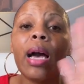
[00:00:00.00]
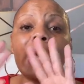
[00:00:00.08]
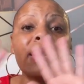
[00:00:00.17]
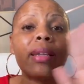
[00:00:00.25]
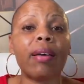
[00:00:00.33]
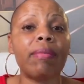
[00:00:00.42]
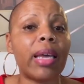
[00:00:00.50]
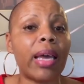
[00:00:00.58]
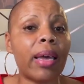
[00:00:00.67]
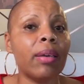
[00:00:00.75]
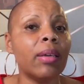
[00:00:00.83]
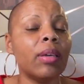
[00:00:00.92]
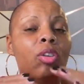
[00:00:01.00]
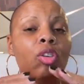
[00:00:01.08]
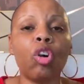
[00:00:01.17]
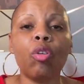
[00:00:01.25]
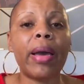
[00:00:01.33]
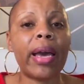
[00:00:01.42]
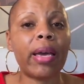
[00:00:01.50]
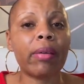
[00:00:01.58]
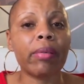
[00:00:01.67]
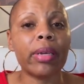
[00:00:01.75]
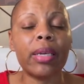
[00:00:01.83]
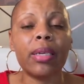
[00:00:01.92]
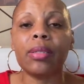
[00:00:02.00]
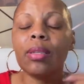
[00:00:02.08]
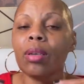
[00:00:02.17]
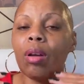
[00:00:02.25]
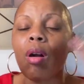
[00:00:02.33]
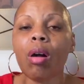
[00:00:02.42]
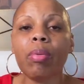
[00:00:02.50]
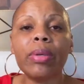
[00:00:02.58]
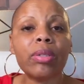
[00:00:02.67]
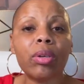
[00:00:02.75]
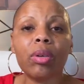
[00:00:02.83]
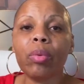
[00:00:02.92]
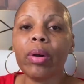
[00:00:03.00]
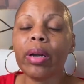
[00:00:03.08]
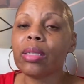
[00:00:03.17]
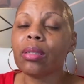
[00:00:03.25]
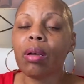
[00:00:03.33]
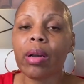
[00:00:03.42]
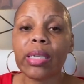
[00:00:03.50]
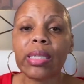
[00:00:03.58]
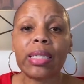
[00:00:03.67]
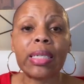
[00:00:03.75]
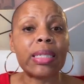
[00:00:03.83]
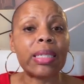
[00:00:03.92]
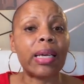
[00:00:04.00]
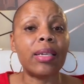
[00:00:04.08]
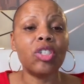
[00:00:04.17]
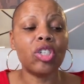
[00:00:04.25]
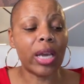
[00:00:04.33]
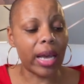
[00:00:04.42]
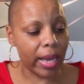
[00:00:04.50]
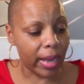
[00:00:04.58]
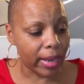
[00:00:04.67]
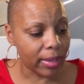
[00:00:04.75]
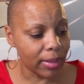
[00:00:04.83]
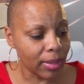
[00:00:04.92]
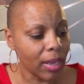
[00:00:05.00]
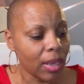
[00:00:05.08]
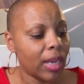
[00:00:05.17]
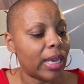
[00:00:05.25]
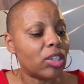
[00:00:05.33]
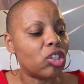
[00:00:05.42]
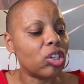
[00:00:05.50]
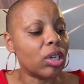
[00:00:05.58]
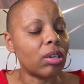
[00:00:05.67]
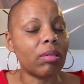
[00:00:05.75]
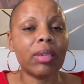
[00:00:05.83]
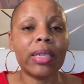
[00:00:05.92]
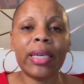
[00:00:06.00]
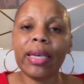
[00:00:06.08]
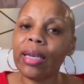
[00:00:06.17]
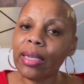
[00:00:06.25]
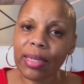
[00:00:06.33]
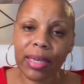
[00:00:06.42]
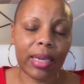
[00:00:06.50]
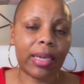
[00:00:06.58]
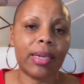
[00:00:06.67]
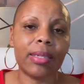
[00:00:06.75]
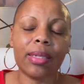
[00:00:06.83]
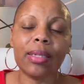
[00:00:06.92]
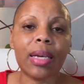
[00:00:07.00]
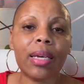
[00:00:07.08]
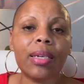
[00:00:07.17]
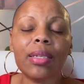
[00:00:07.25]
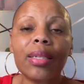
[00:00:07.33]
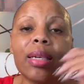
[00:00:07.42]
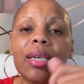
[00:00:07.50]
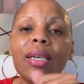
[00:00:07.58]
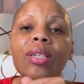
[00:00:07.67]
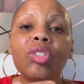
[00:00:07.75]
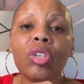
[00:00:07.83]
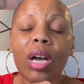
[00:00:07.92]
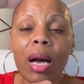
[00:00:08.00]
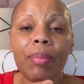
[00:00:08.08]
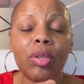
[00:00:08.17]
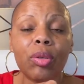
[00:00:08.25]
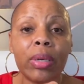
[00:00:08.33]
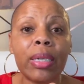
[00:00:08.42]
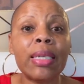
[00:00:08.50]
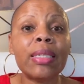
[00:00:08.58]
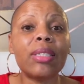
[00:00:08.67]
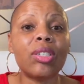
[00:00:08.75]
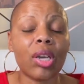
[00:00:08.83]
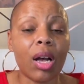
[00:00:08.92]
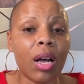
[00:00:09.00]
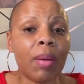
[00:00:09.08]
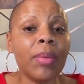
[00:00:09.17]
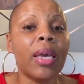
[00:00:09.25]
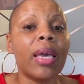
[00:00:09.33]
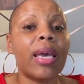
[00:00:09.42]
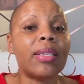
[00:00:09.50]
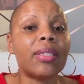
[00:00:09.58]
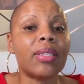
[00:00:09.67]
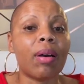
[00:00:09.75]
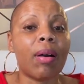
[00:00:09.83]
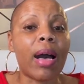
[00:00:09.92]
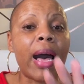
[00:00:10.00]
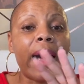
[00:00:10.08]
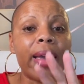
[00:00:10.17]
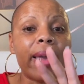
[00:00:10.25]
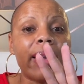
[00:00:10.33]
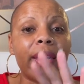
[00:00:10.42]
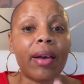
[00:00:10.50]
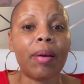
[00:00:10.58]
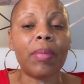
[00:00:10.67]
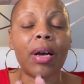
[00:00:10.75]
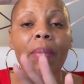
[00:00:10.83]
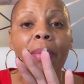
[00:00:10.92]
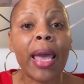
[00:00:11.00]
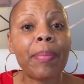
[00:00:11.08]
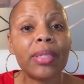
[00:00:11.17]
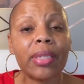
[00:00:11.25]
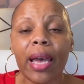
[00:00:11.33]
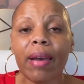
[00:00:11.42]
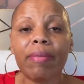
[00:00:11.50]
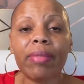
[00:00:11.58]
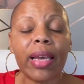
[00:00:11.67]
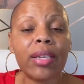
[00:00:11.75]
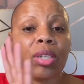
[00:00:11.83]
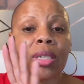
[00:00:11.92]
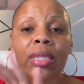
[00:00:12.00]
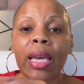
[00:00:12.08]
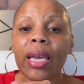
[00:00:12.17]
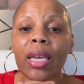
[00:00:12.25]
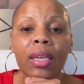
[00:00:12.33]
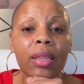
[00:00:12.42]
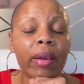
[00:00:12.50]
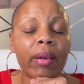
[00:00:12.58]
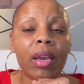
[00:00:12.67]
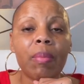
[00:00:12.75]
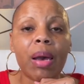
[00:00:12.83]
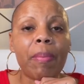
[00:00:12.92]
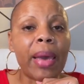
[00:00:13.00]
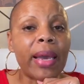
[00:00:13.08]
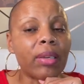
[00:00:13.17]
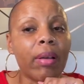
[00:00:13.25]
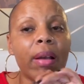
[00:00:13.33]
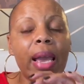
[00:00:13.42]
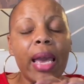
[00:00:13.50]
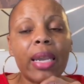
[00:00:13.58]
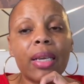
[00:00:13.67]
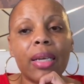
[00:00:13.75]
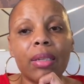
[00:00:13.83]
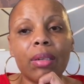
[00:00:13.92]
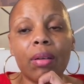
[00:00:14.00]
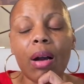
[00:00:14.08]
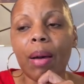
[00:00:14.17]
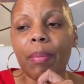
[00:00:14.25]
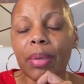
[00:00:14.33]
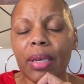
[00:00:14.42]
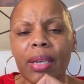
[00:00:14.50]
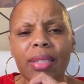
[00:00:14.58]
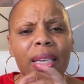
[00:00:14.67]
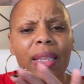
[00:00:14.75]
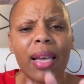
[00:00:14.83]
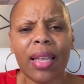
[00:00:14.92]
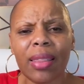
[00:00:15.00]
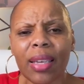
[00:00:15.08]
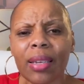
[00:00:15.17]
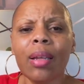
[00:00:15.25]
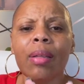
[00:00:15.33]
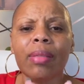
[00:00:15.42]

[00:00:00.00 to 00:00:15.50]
I love that. No batteries. They're always going to work as long as the sun shines and generally it does. The sun does a good job doing its job. And so I am um, happy to have that just hanging there in my backyard, adding a little ambiance. And I think